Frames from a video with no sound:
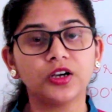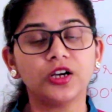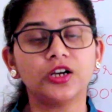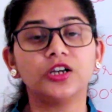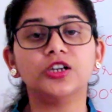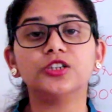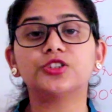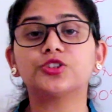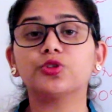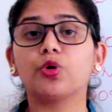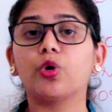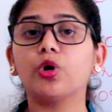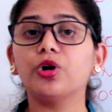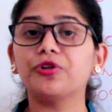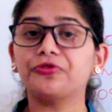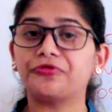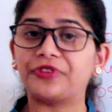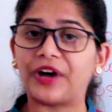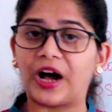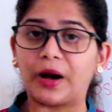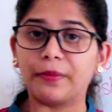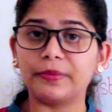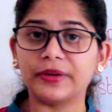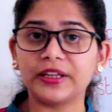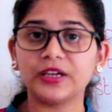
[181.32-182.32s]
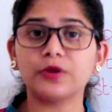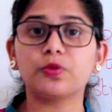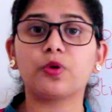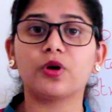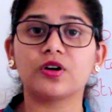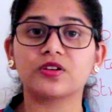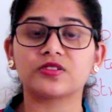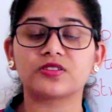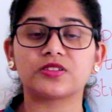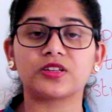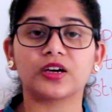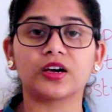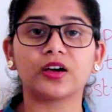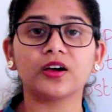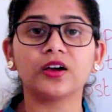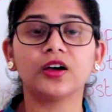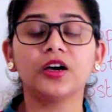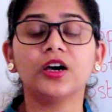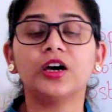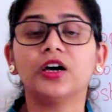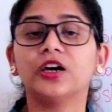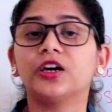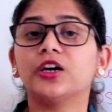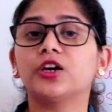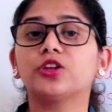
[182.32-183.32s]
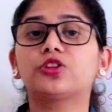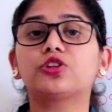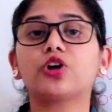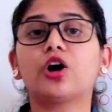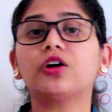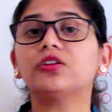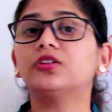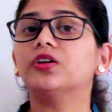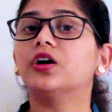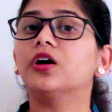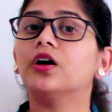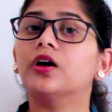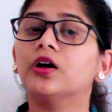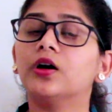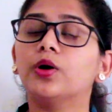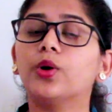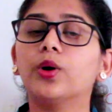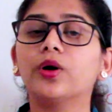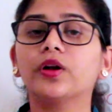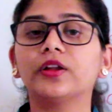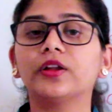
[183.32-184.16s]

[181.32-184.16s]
His whole family was there. He thought the whole